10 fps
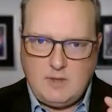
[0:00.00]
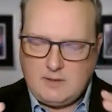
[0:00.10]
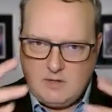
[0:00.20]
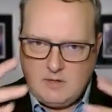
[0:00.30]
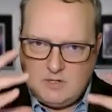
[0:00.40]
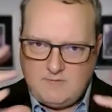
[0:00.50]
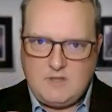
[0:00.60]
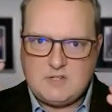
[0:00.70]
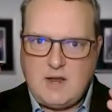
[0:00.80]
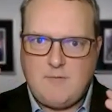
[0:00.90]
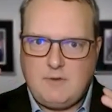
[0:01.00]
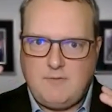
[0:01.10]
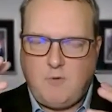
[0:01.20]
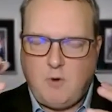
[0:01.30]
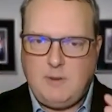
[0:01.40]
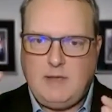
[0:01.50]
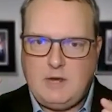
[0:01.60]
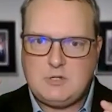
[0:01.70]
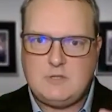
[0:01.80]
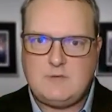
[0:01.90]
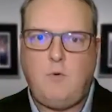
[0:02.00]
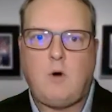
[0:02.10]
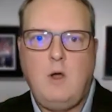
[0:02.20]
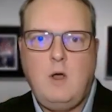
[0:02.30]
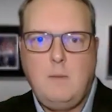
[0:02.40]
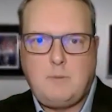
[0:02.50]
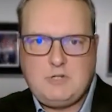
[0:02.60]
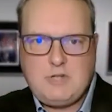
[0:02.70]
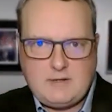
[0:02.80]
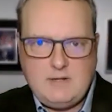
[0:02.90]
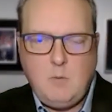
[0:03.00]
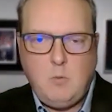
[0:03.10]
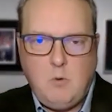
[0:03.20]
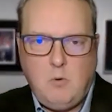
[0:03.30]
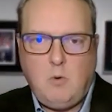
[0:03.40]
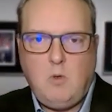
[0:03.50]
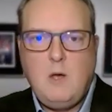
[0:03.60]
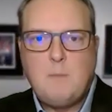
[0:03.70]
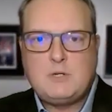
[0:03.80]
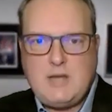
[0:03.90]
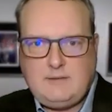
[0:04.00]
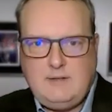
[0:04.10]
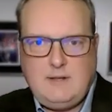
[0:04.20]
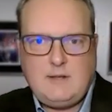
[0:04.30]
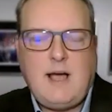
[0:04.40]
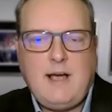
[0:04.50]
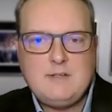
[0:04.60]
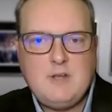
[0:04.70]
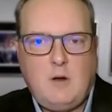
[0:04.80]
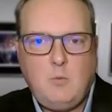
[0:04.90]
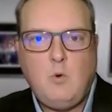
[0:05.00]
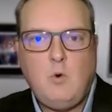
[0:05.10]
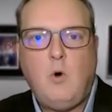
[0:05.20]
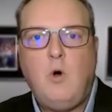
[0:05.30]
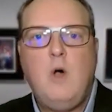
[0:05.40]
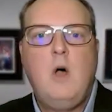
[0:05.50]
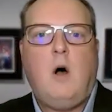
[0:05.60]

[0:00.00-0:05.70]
Like they just discovered the formulations for protecting wool, protecting the dyes on wool,